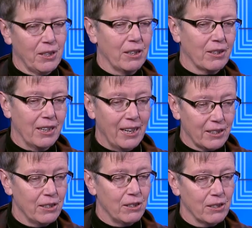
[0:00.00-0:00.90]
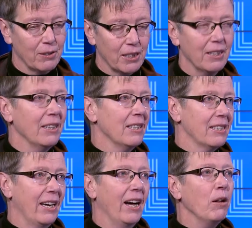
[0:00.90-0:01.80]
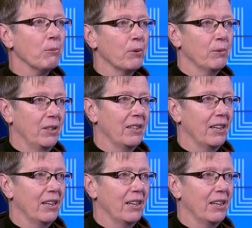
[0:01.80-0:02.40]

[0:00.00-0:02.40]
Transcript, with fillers: that are connected to it to help with mm.